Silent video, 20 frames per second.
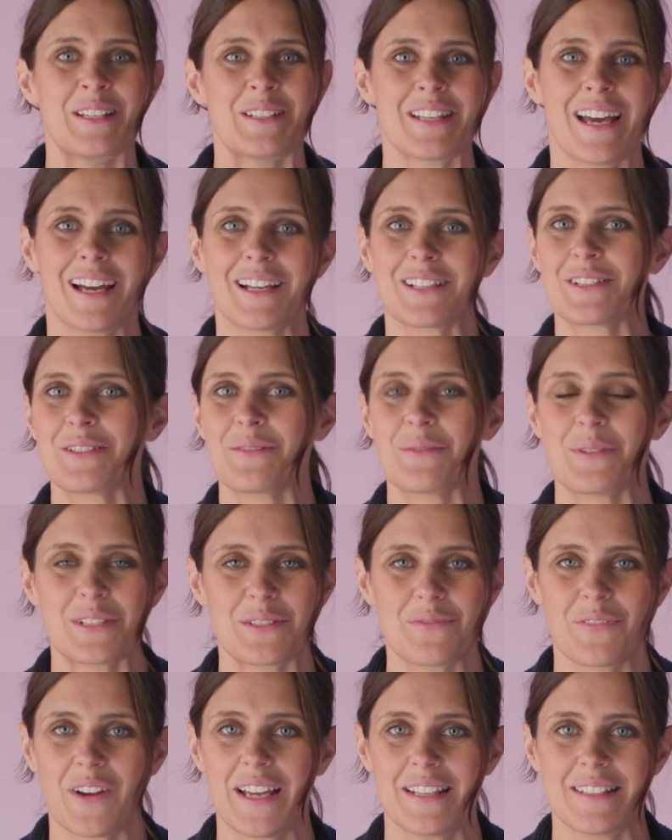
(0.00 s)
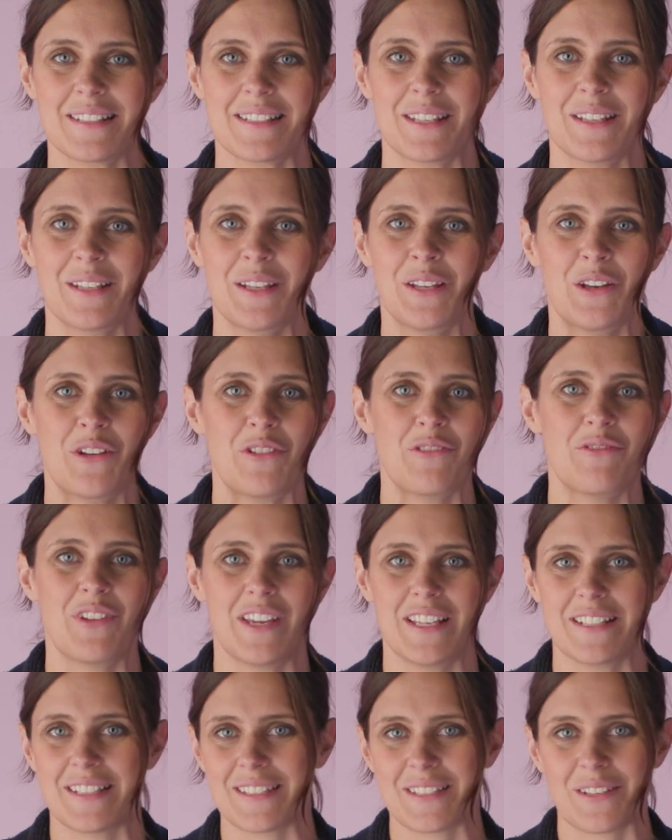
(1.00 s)
talks to his friend
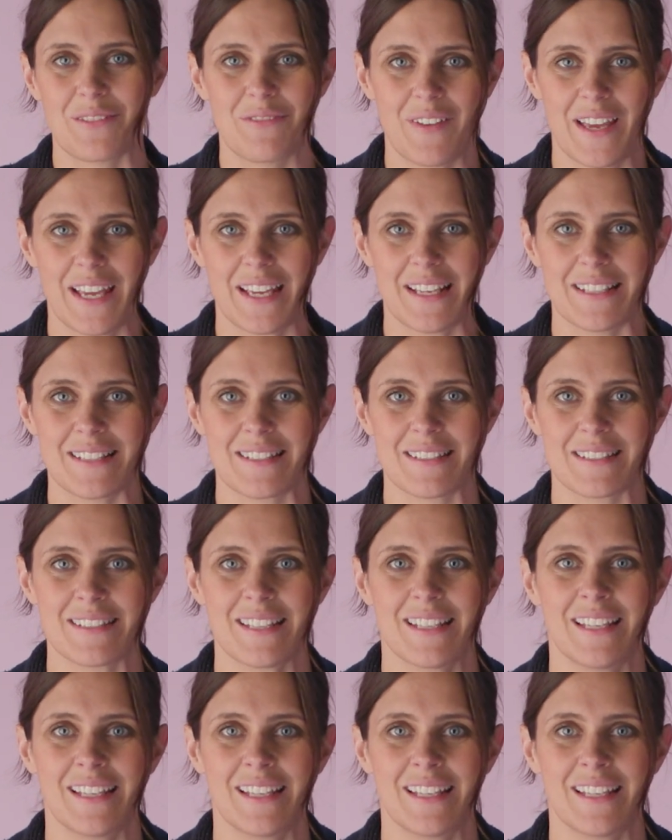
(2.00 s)
face to face.